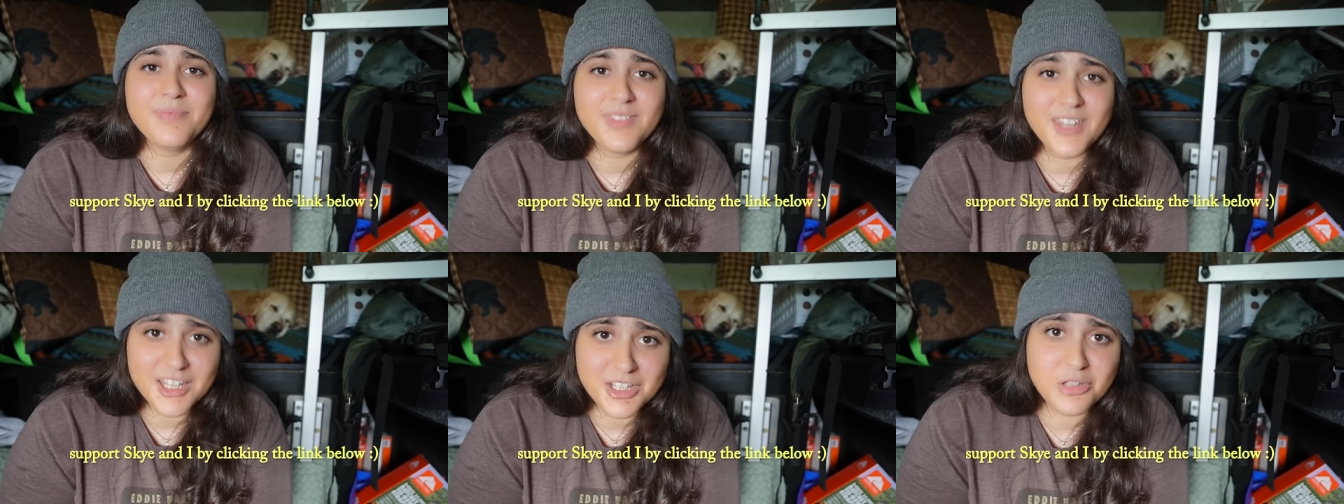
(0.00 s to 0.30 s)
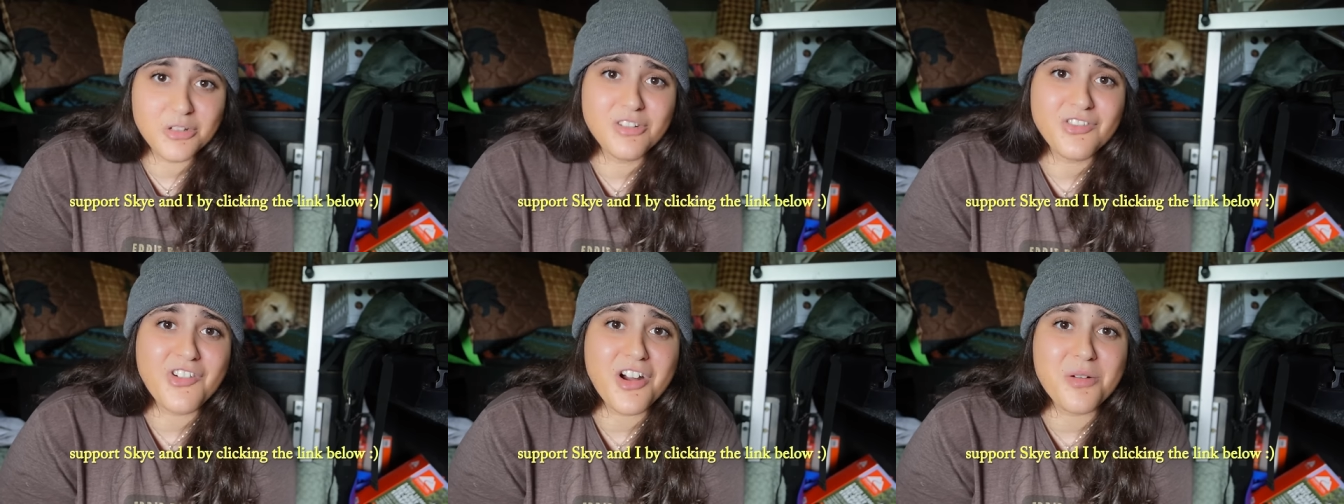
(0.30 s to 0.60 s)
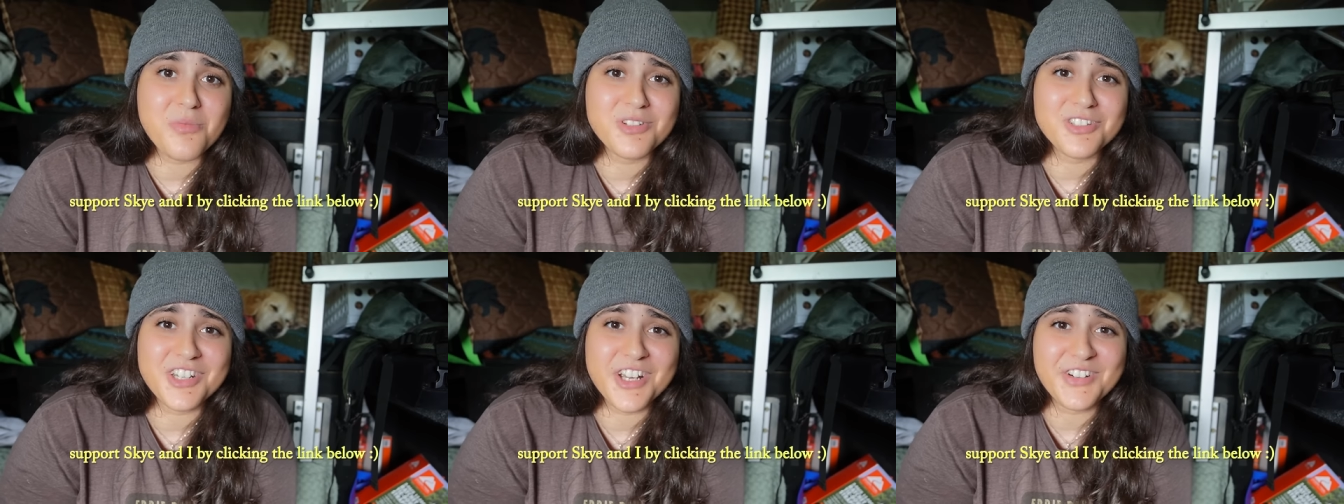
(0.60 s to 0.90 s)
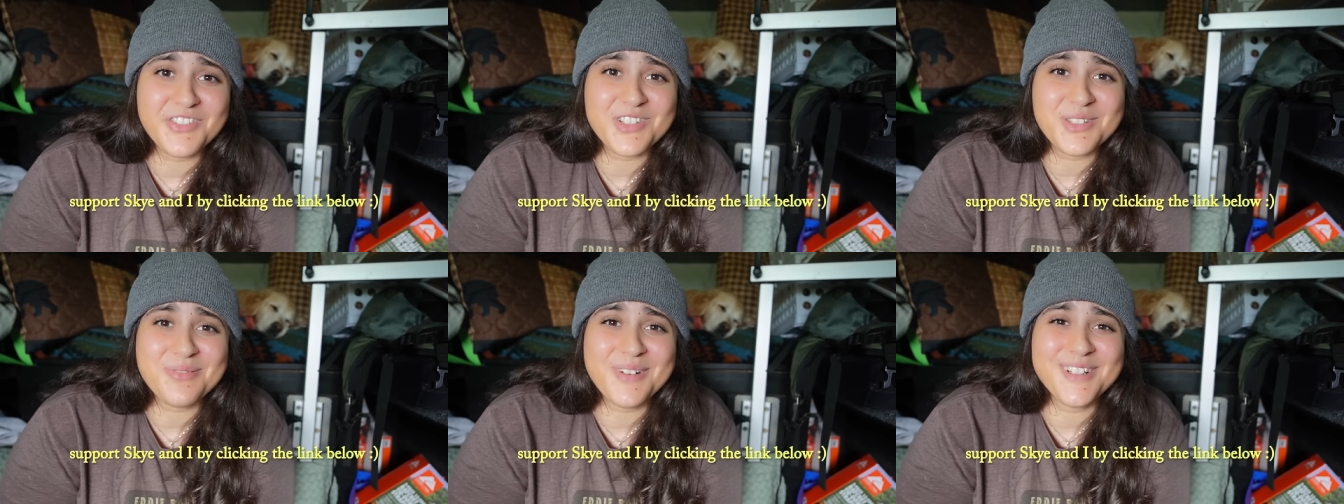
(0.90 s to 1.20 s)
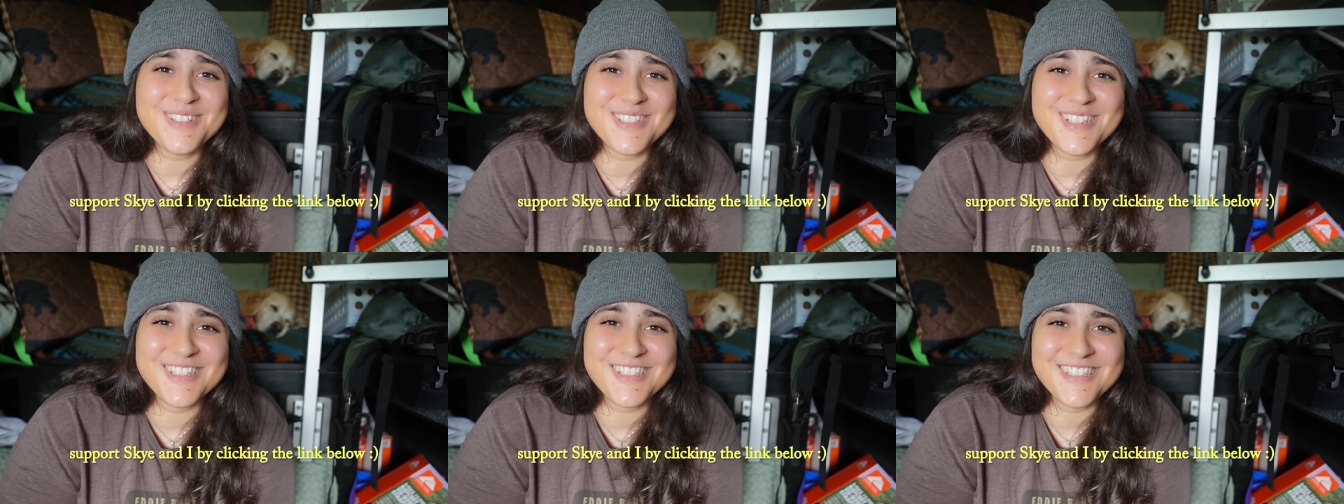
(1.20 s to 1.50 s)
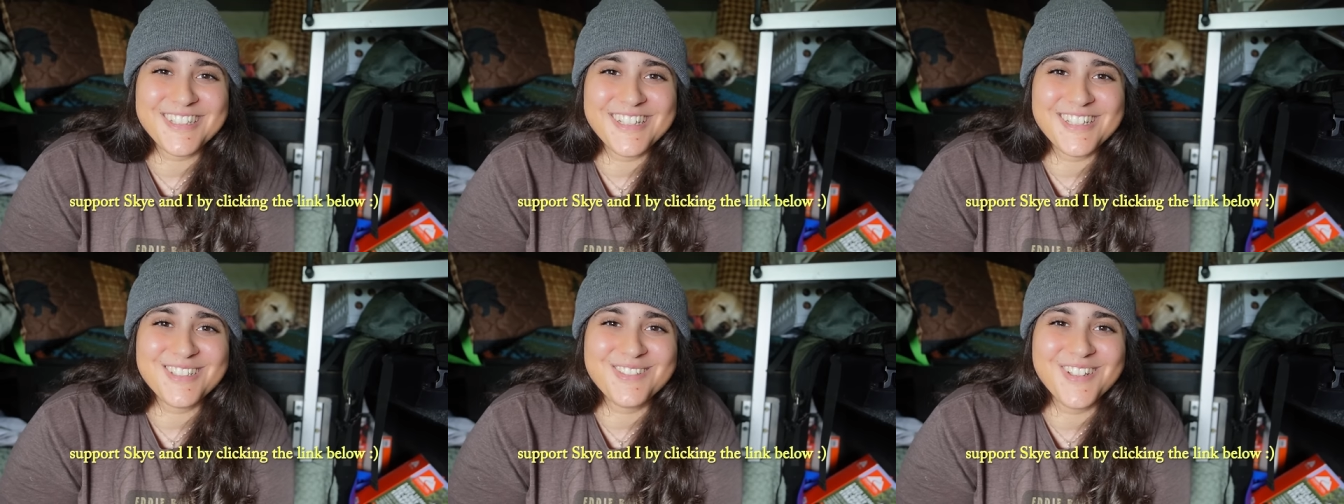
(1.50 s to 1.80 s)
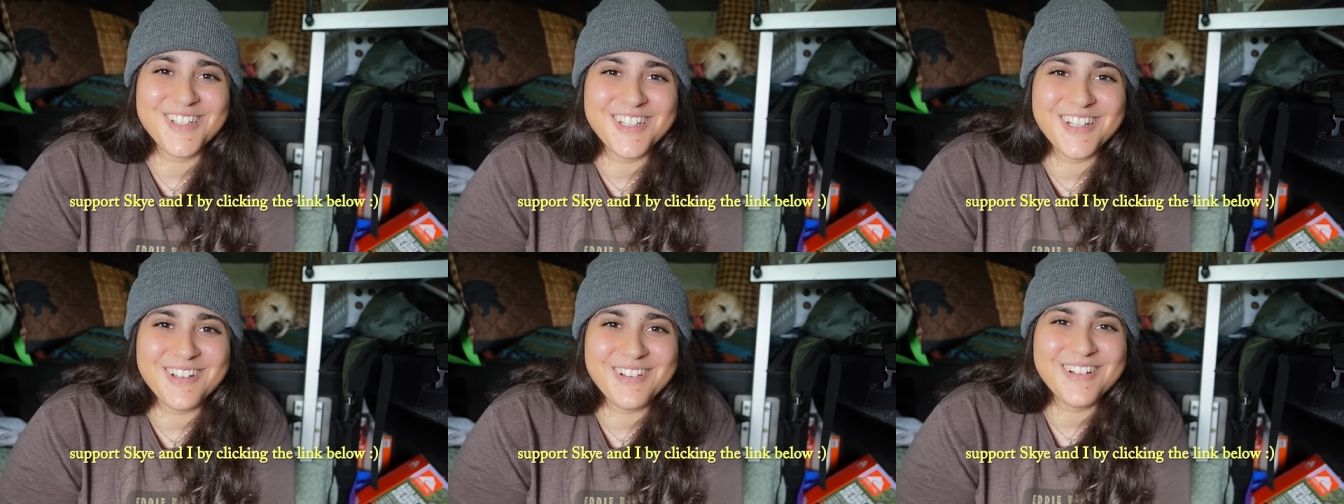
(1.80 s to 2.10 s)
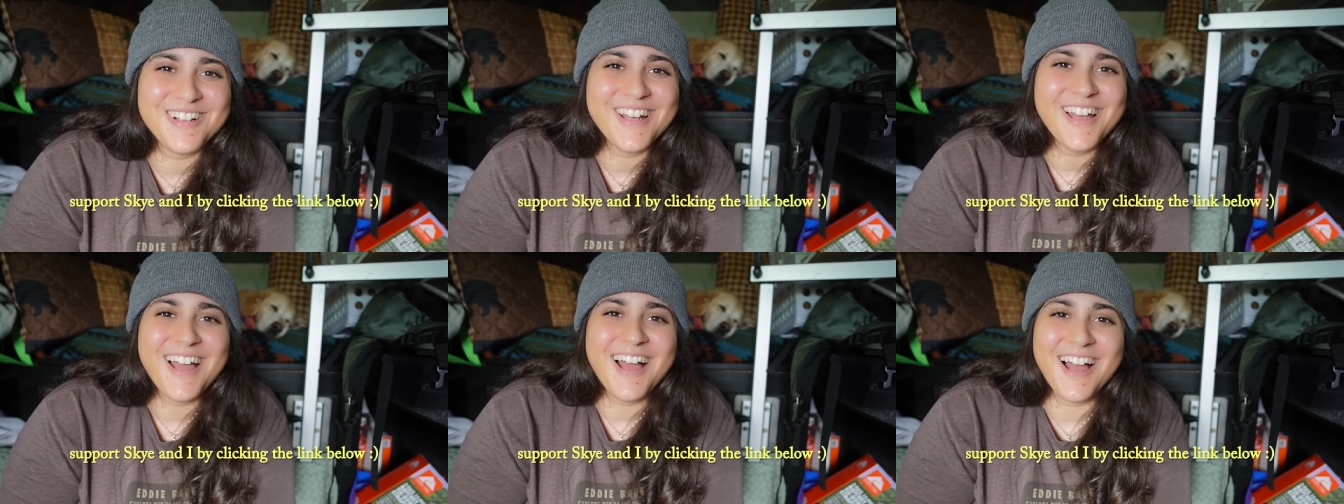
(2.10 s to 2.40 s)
Thank you to the Farmer's Dog for sponsoring today's video.